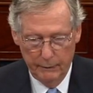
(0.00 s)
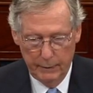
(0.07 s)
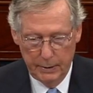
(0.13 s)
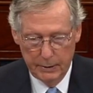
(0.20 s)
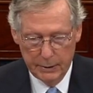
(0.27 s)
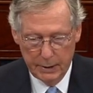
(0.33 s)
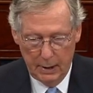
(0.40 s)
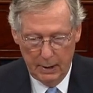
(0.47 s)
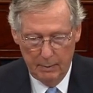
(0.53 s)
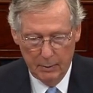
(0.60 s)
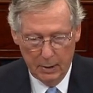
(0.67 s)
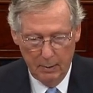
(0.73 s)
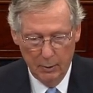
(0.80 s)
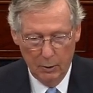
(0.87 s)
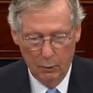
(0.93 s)
these same
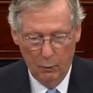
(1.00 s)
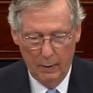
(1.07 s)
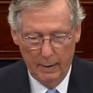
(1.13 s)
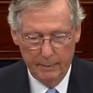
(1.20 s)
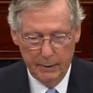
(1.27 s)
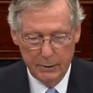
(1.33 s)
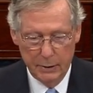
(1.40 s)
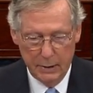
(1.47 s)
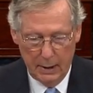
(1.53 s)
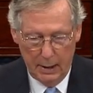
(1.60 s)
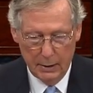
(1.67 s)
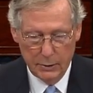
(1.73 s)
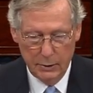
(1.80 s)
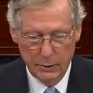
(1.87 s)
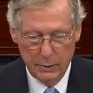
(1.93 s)
chemical weapons
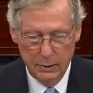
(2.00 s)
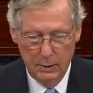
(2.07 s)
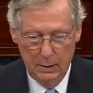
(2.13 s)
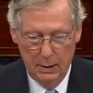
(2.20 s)
stashes,